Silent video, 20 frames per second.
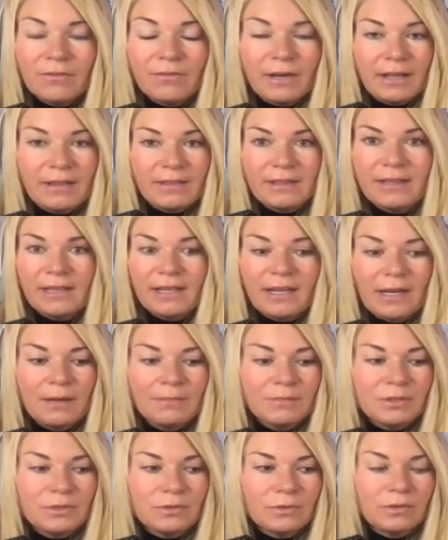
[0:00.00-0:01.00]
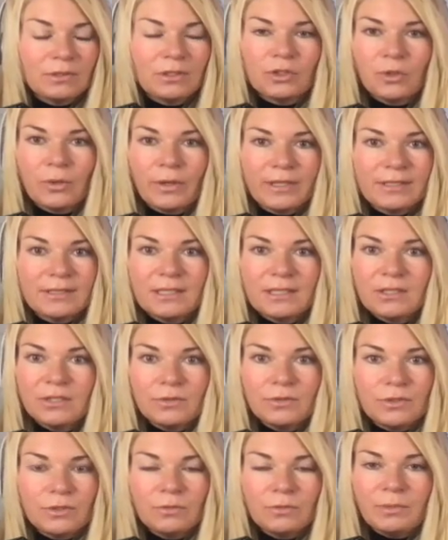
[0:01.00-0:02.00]
And I think that comes through the joyous things
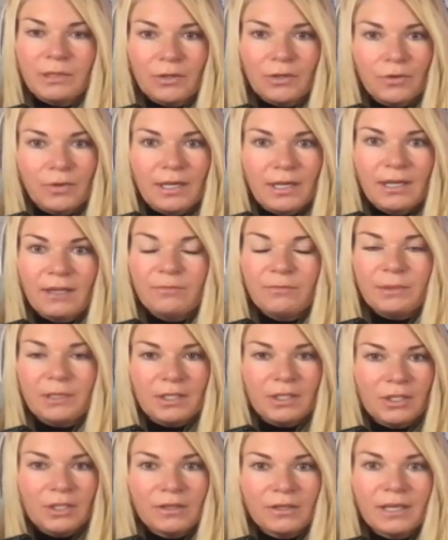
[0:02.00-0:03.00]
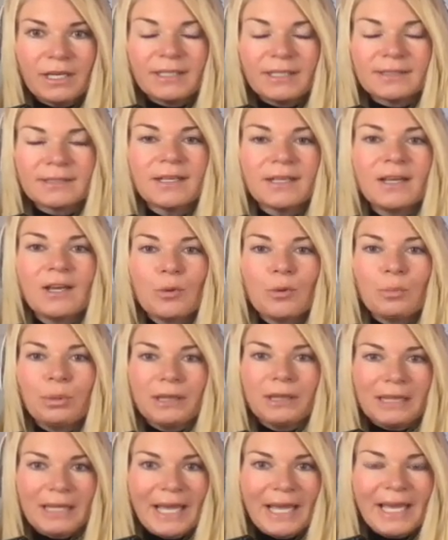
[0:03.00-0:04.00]
you do, being creative, being curious,
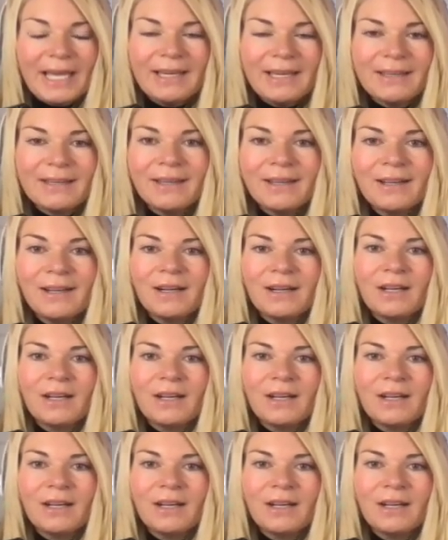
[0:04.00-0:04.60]
playing.